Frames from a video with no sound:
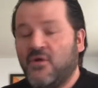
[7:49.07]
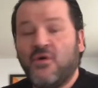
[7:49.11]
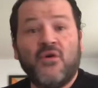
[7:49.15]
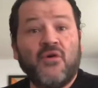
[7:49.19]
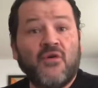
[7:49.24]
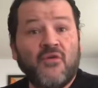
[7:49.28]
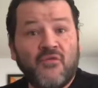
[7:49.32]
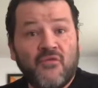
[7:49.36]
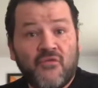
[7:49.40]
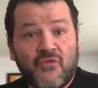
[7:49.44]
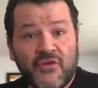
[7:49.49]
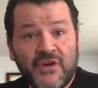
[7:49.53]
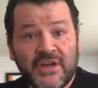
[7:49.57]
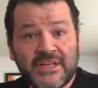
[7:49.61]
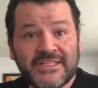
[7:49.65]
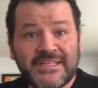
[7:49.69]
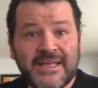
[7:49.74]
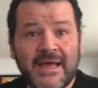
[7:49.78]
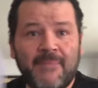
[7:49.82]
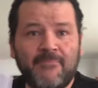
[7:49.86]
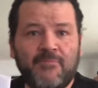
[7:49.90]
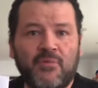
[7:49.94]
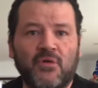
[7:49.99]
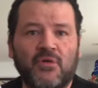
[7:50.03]
For
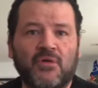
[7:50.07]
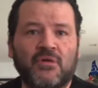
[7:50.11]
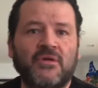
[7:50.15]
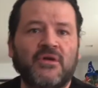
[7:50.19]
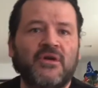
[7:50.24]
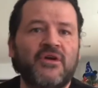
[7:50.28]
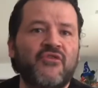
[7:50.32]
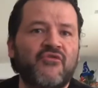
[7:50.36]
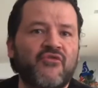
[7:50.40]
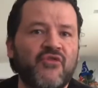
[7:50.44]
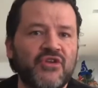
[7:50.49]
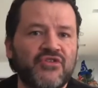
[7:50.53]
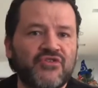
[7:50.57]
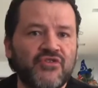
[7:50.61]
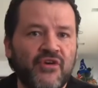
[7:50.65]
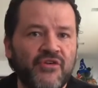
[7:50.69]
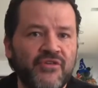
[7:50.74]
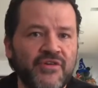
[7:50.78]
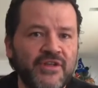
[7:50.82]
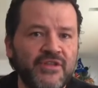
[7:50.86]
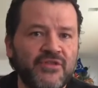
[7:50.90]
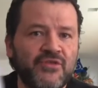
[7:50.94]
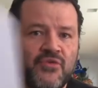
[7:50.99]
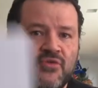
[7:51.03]
example,
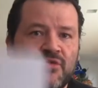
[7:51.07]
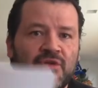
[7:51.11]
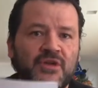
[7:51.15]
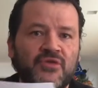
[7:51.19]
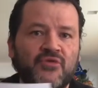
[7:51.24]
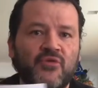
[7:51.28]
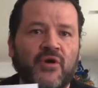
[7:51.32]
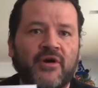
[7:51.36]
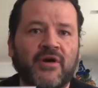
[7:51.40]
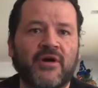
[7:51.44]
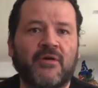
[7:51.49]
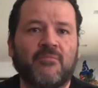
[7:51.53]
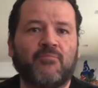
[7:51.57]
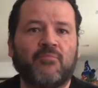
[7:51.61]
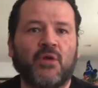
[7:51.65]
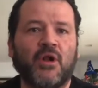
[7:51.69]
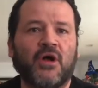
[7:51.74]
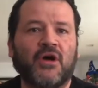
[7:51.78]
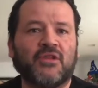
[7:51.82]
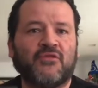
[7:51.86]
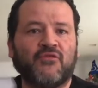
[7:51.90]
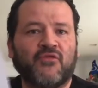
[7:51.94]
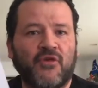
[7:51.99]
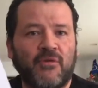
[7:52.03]
returning to the Duergar
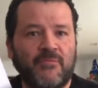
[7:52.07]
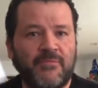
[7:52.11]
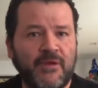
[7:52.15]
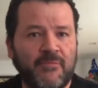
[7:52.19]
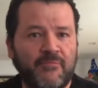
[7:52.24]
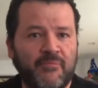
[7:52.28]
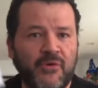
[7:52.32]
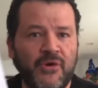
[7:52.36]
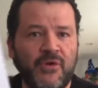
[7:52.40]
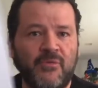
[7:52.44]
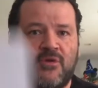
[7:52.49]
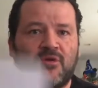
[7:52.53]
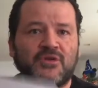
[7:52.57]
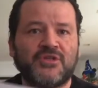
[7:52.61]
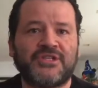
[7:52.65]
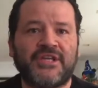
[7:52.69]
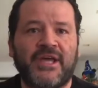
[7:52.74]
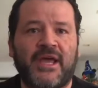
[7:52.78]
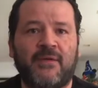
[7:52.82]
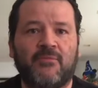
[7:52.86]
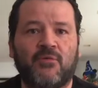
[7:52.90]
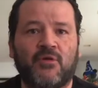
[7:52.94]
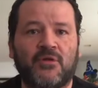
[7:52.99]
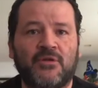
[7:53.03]
plot from the previous
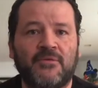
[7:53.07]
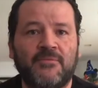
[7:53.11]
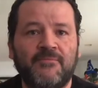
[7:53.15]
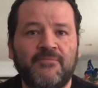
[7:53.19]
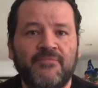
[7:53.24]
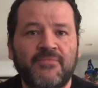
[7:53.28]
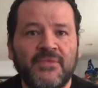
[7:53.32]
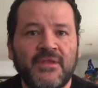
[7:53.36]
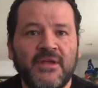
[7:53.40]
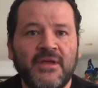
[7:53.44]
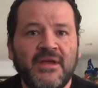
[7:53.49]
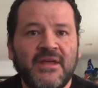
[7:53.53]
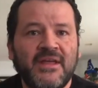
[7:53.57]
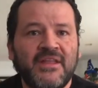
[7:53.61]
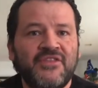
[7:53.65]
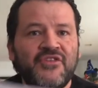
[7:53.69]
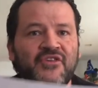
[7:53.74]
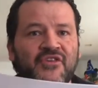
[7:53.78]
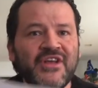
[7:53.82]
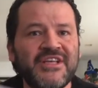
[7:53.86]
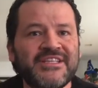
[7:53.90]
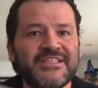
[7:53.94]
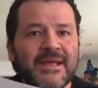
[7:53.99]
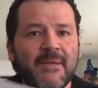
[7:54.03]
table.
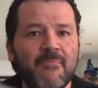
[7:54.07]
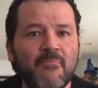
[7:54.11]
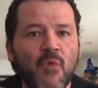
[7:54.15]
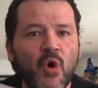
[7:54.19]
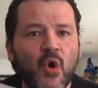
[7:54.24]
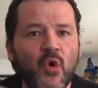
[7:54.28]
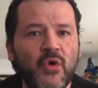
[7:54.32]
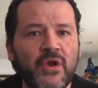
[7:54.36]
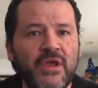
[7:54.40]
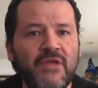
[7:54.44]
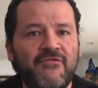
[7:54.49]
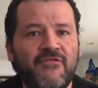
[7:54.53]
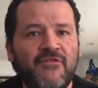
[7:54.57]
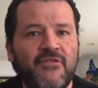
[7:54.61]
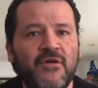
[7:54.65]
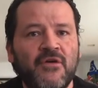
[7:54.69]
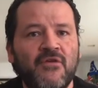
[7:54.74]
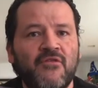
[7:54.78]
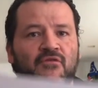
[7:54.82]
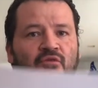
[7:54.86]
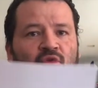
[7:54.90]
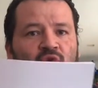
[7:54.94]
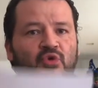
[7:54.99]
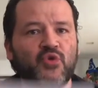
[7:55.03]
There is a motive
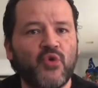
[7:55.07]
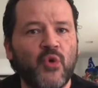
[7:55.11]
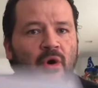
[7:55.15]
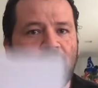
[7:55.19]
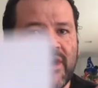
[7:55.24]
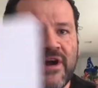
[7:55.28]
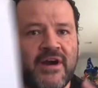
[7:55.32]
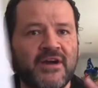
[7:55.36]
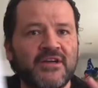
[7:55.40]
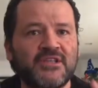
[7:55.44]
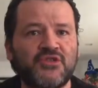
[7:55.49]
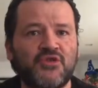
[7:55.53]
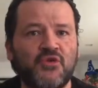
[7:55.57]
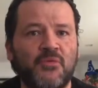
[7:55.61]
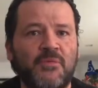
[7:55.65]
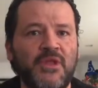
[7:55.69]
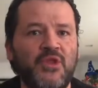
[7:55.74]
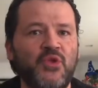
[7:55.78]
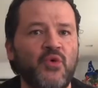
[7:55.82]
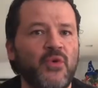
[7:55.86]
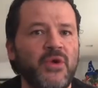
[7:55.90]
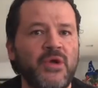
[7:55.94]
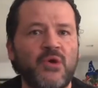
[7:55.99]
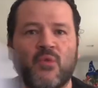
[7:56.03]
for Duergars to be
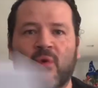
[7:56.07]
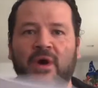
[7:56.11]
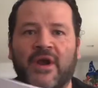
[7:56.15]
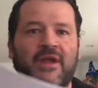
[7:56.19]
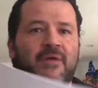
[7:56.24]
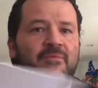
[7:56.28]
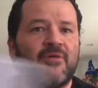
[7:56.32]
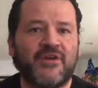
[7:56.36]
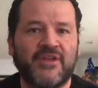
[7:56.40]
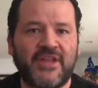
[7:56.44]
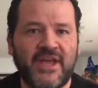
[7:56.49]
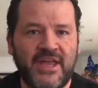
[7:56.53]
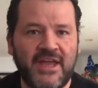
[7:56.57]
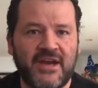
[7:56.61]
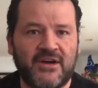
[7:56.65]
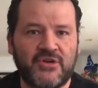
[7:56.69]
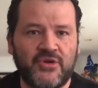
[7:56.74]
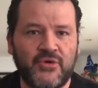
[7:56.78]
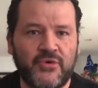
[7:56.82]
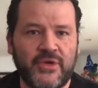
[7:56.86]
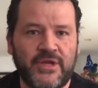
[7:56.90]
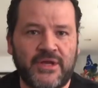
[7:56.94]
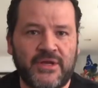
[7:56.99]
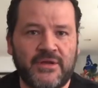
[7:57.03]
doing whatever they are
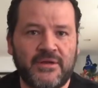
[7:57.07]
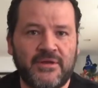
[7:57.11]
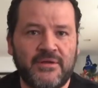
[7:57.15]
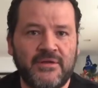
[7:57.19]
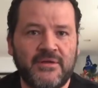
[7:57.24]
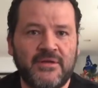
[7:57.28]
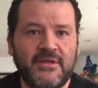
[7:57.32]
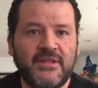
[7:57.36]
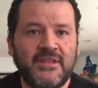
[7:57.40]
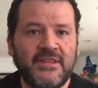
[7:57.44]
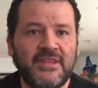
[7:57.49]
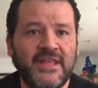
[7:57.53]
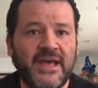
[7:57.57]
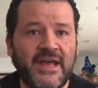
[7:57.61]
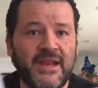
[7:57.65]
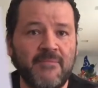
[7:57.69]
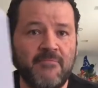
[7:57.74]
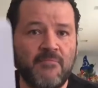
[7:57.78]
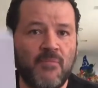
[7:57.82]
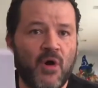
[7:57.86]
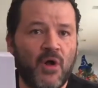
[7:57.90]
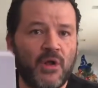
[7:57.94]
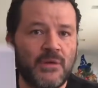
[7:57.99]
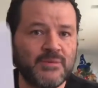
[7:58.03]
doing that
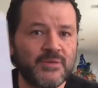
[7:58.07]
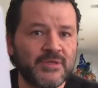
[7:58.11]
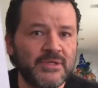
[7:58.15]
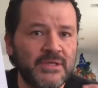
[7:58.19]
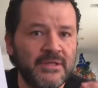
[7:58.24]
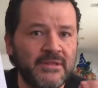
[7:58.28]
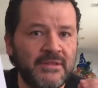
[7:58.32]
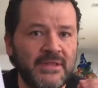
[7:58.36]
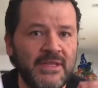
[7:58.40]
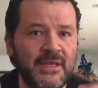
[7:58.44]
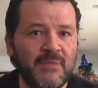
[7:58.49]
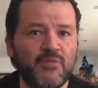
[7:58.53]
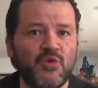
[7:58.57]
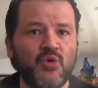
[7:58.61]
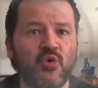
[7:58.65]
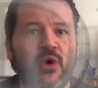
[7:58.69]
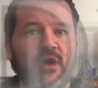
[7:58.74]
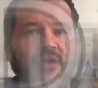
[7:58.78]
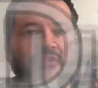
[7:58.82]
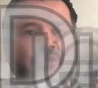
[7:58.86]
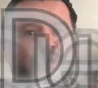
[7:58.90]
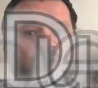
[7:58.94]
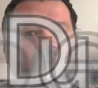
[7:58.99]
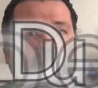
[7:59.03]
involves Deep
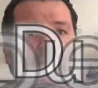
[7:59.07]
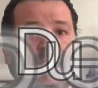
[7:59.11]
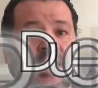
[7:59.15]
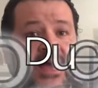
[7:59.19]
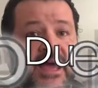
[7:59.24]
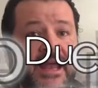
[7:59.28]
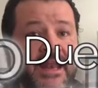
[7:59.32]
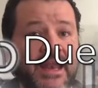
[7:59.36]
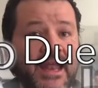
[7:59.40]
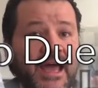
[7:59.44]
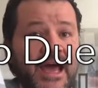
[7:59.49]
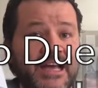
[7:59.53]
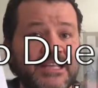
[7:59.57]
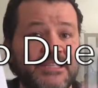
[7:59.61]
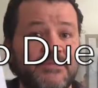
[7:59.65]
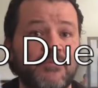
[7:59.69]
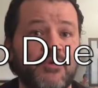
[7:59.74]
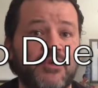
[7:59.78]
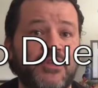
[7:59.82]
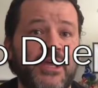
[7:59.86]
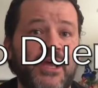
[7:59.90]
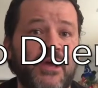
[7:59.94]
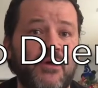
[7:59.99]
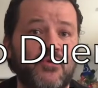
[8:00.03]
Duerra and
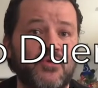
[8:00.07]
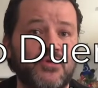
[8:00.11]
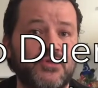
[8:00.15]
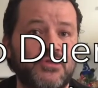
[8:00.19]
Asmodeus,